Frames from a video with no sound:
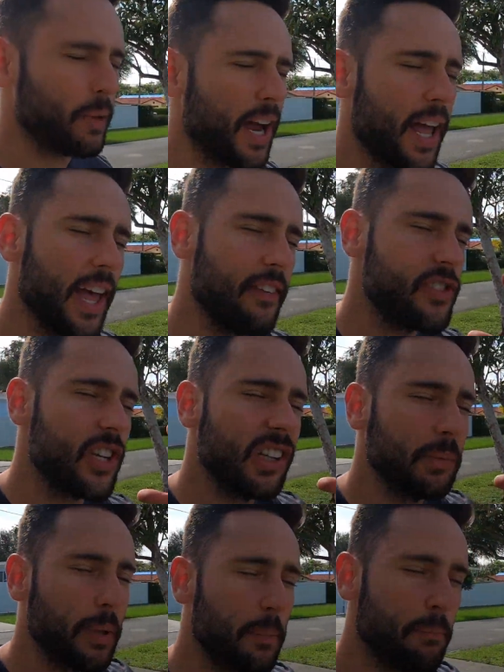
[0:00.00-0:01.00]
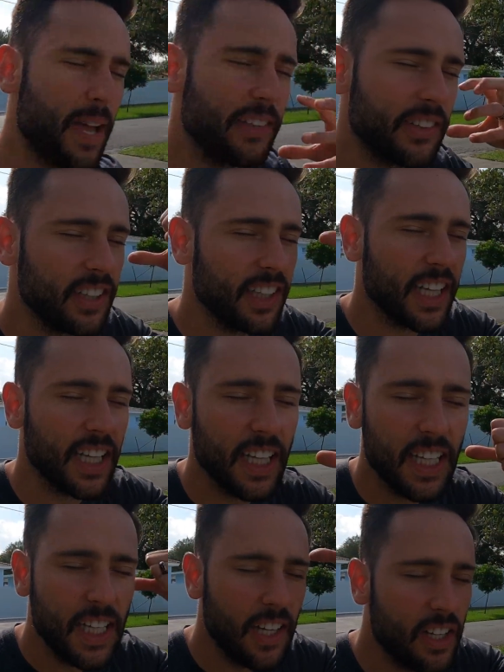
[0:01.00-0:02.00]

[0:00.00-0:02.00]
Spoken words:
but I have just been mentally,